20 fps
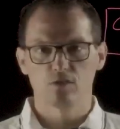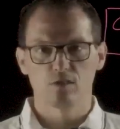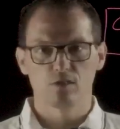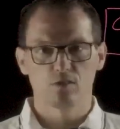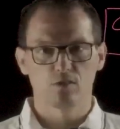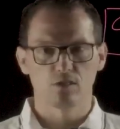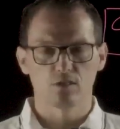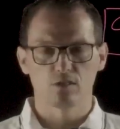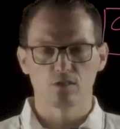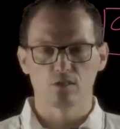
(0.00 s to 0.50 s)

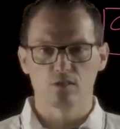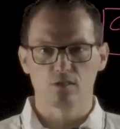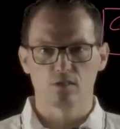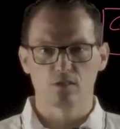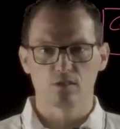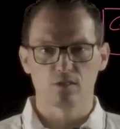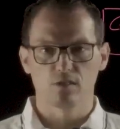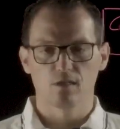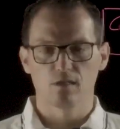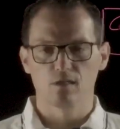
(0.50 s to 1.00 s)
there is
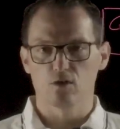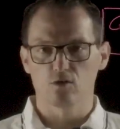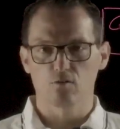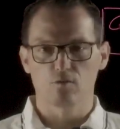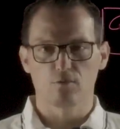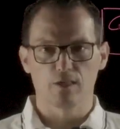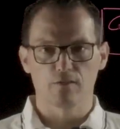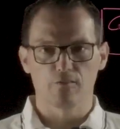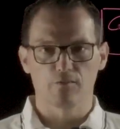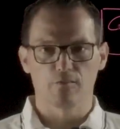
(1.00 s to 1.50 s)
the Cloud
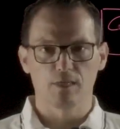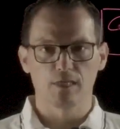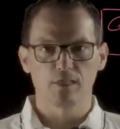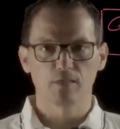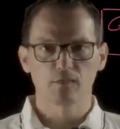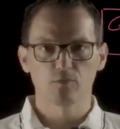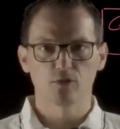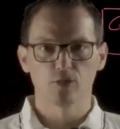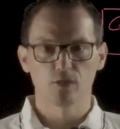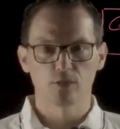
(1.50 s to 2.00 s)
Platform
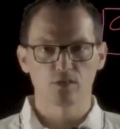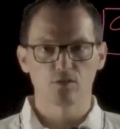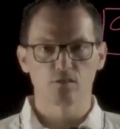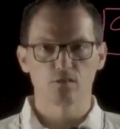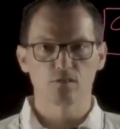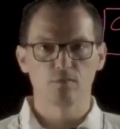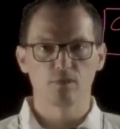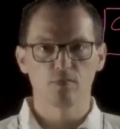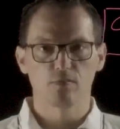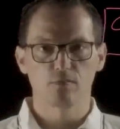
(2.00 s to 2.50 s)
Enterprise
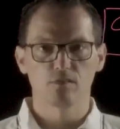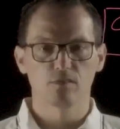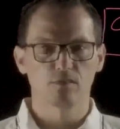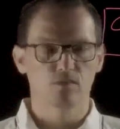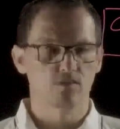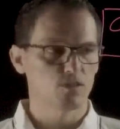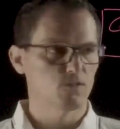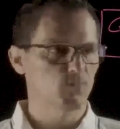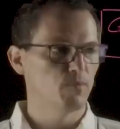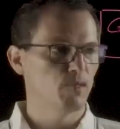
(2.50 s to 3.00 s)
Agreement,
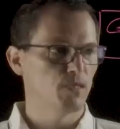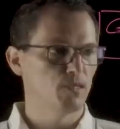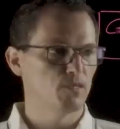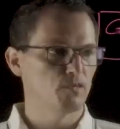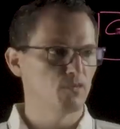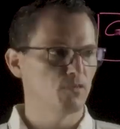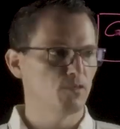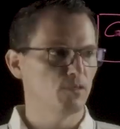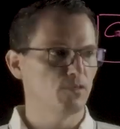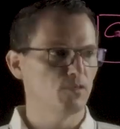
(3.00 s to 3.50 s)
there is
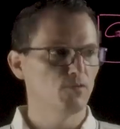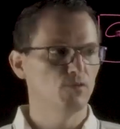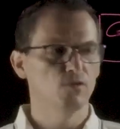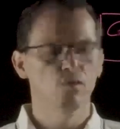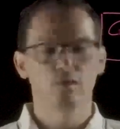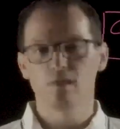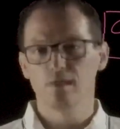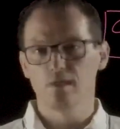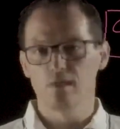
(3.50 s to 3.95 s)
pay-as-you-go,